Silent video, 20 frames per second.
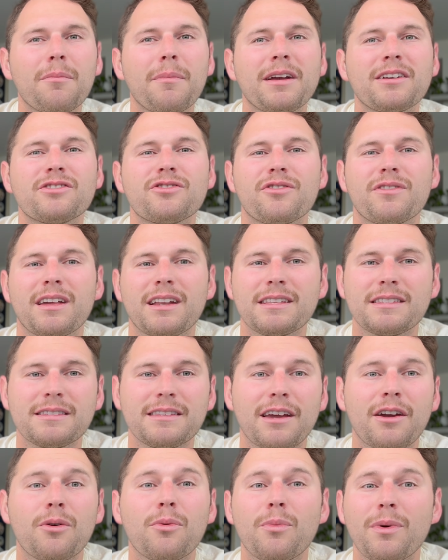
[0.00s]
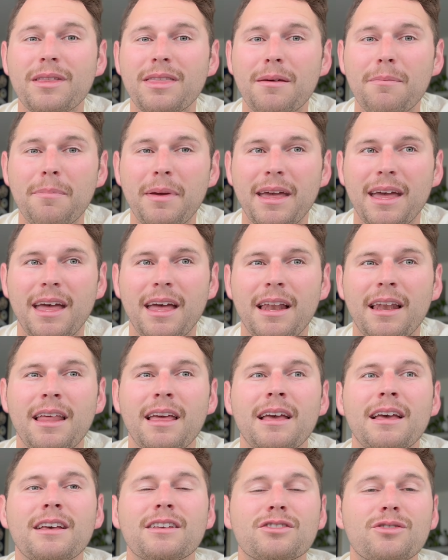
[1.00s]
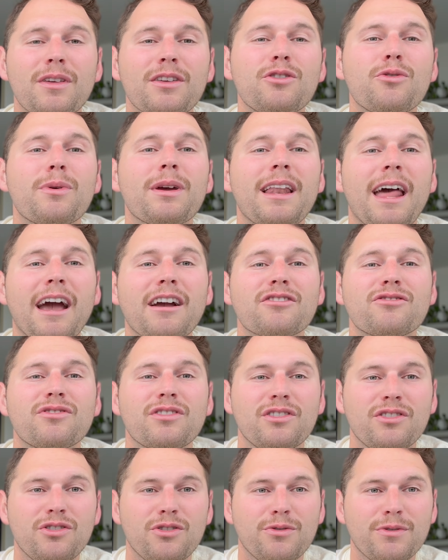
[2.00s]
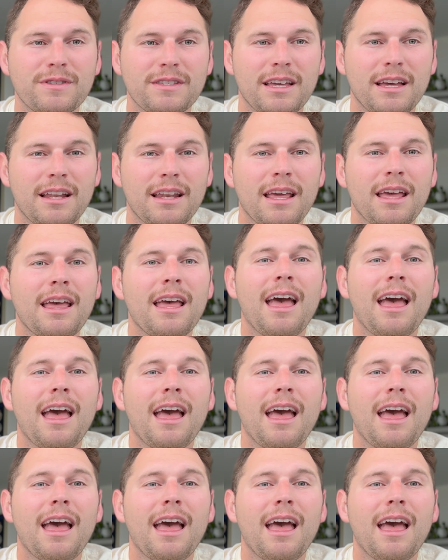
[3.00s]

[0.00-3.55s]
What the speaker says: Make sure that it's there with a pen so that you can actually use it.